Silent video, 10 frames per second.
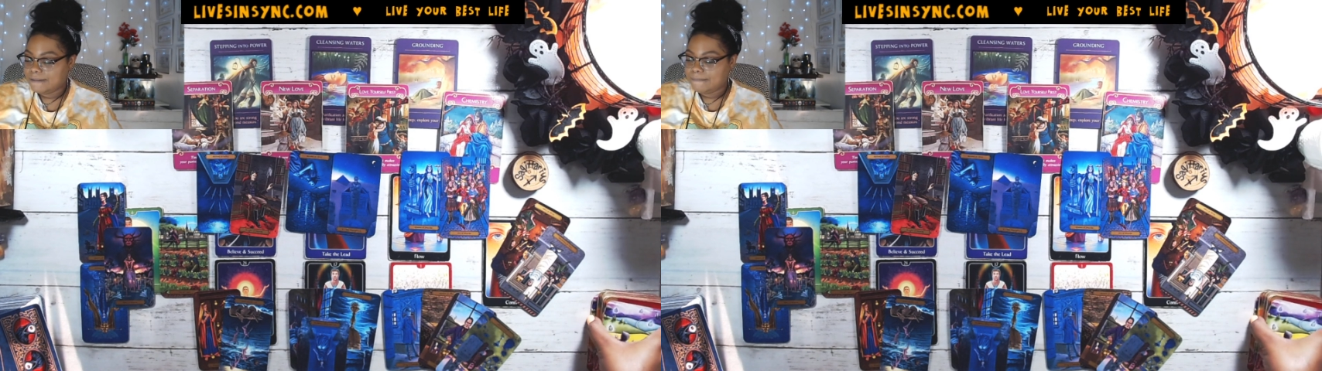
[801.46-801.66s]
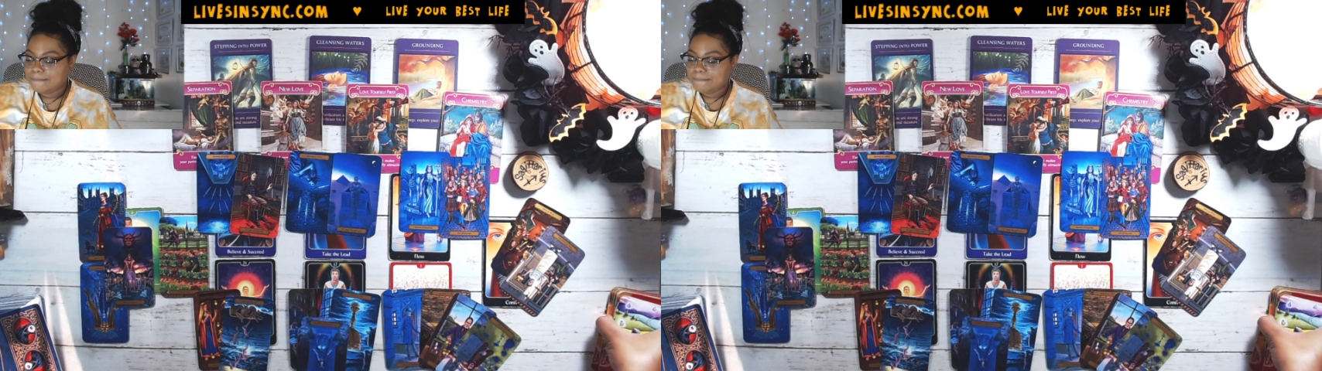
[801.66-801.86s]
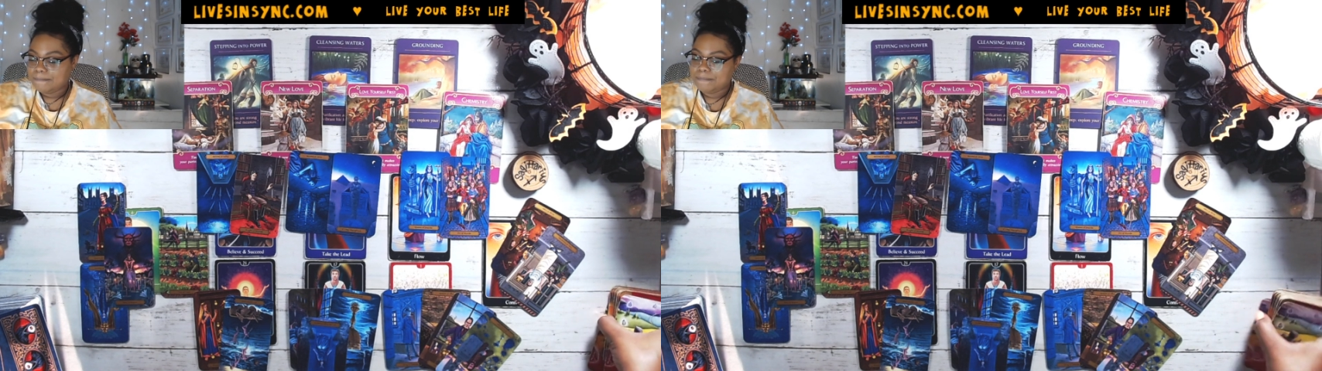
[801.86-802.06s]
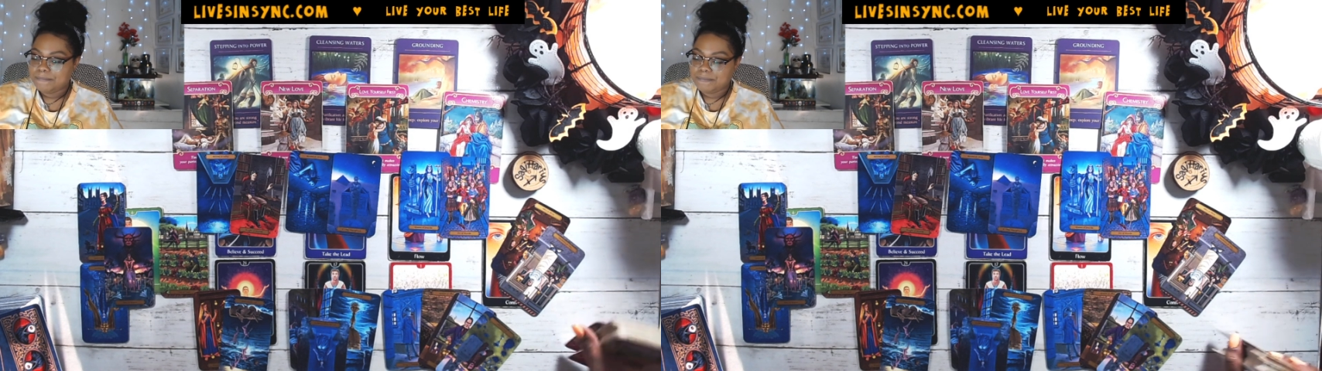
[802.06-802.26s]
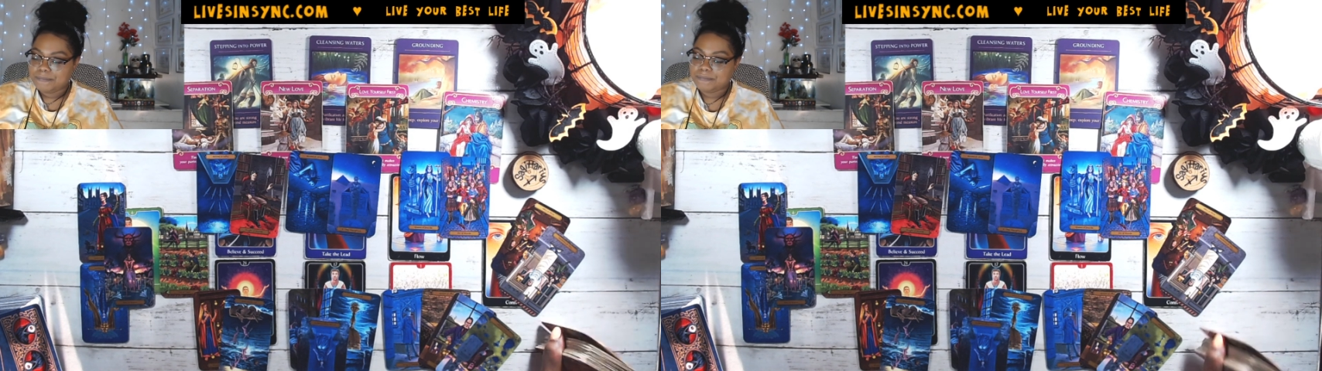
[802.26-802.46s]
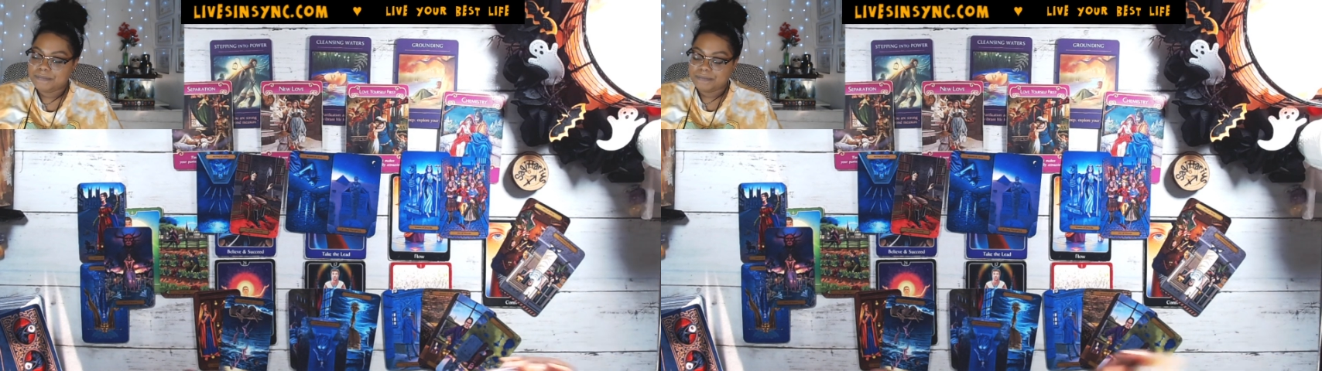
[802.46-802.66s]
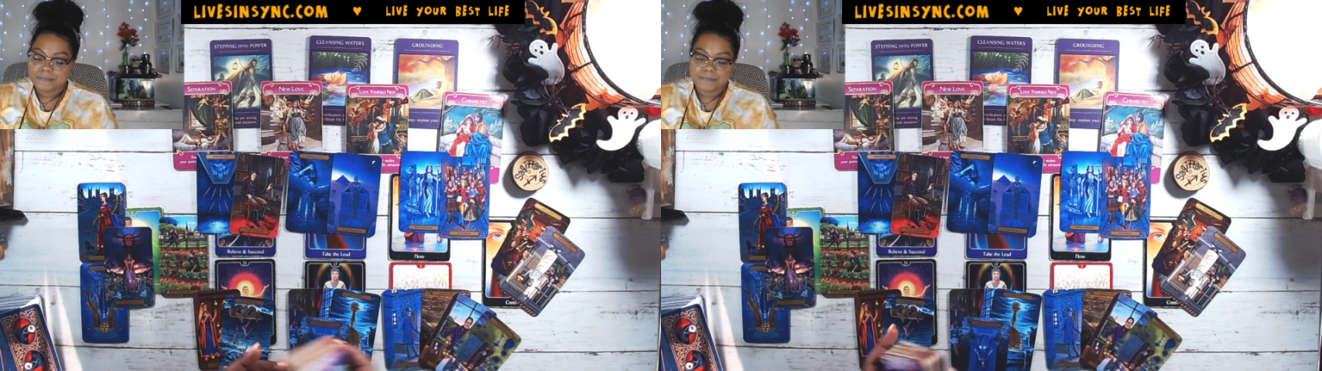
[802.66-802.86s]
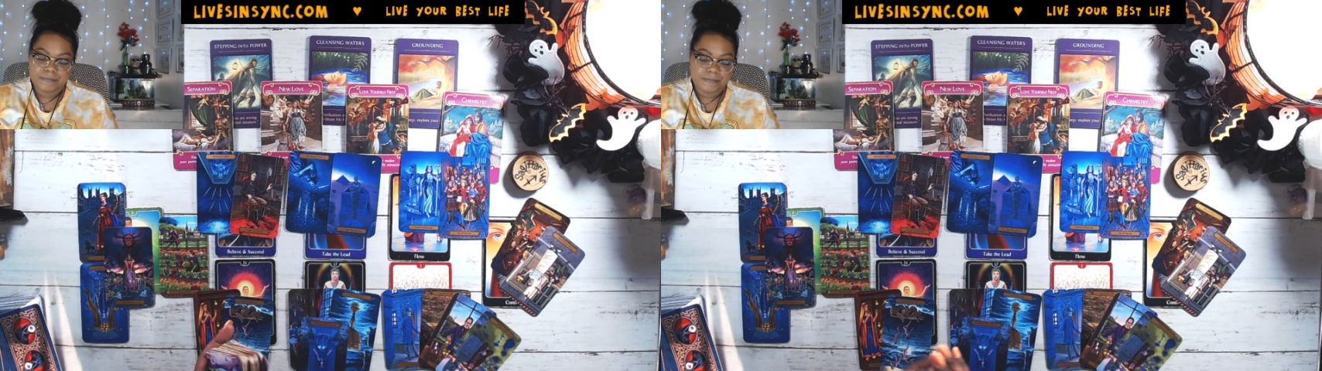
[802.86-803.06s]

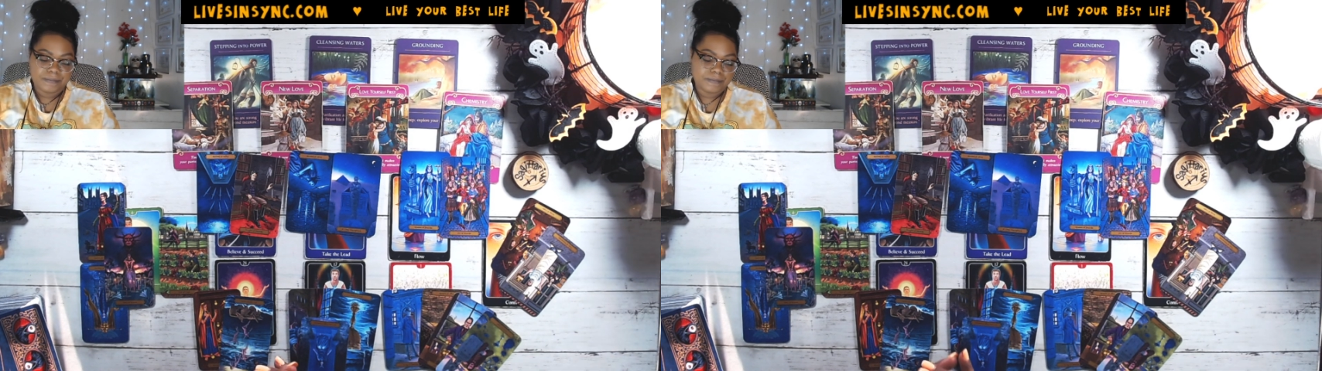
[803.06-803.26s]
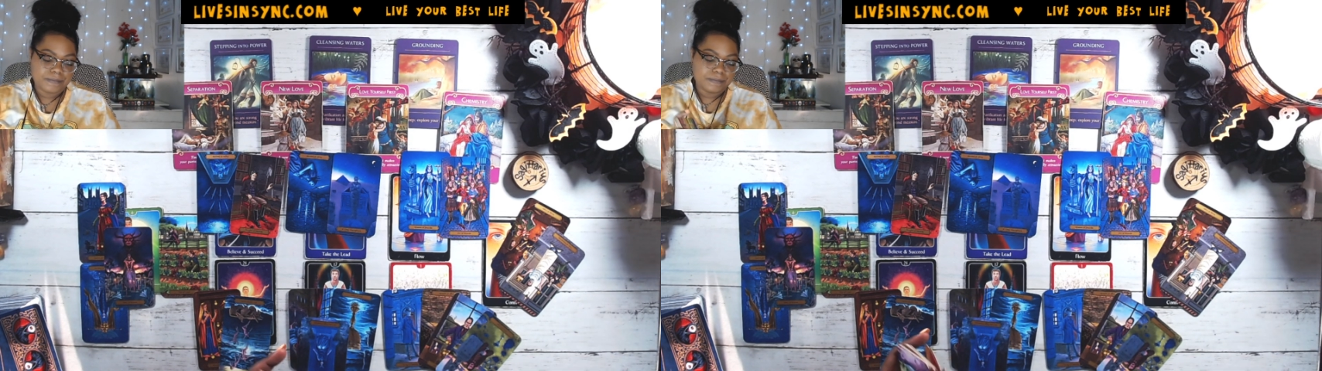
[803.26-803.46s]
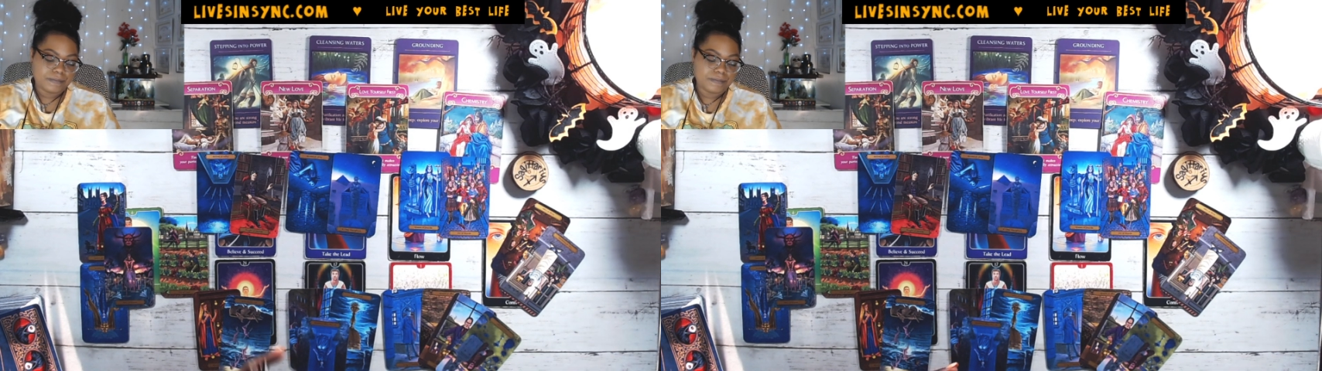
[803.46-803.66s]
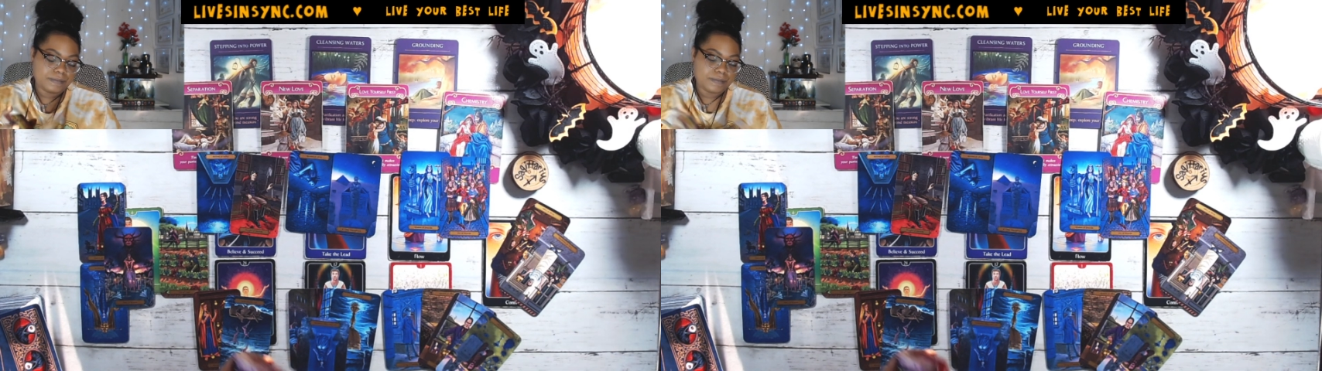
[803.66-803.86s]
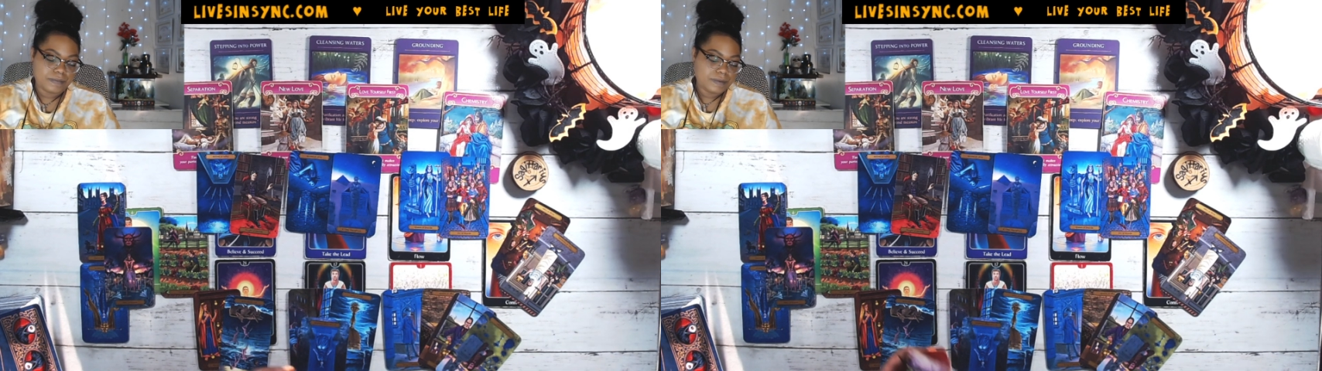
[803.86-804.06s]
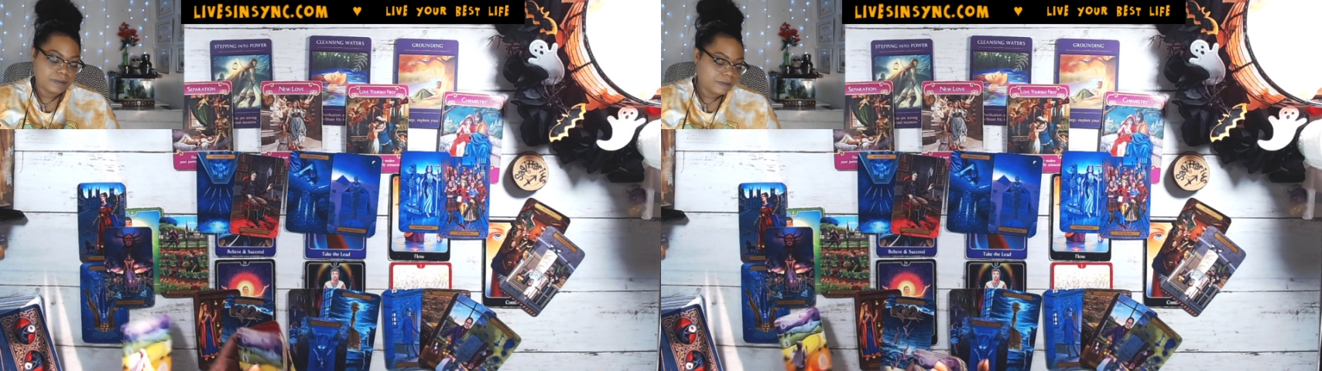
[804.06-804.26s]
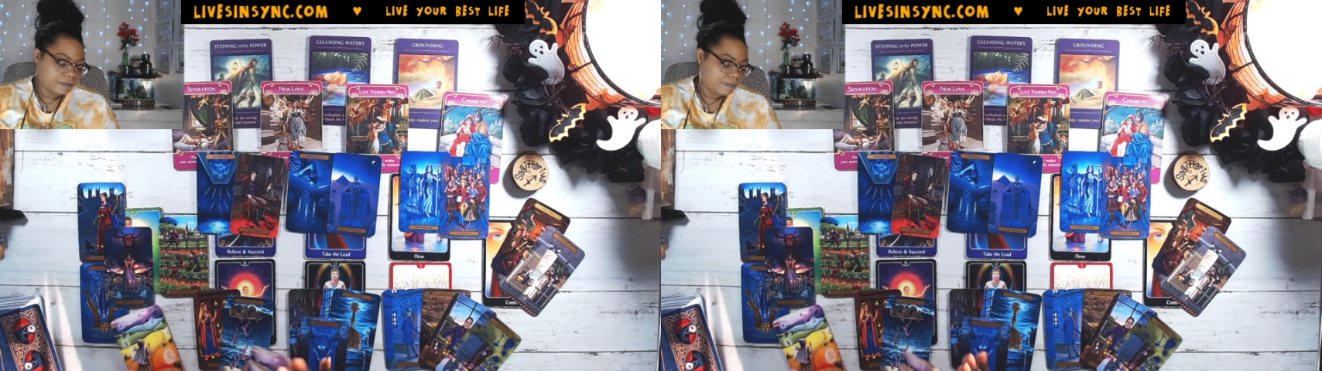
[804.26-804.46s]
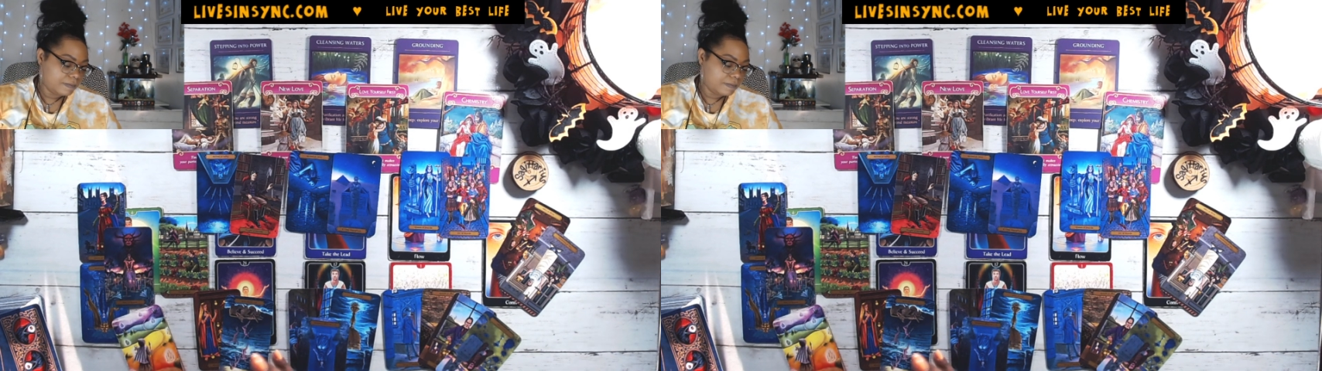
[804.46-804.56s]
[no speech]